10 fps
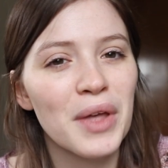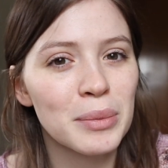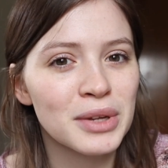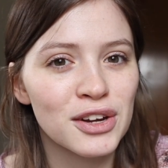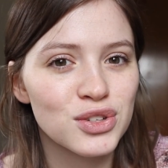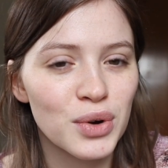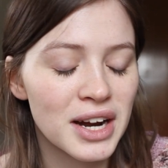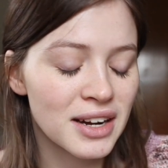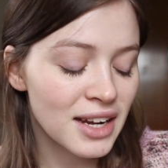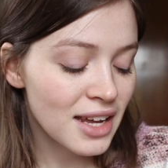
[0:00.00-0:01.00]
I'm not
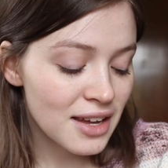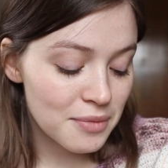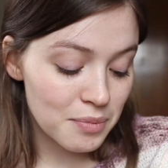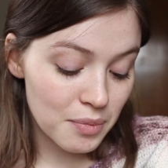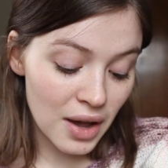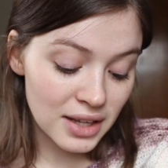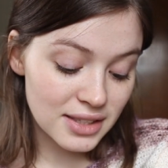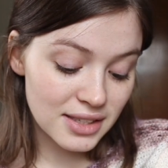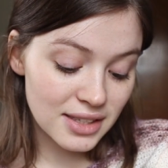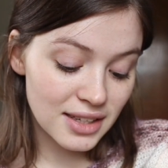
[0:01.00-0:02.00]
sure,
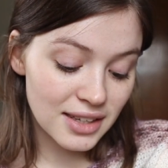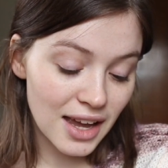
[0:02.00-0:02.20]
but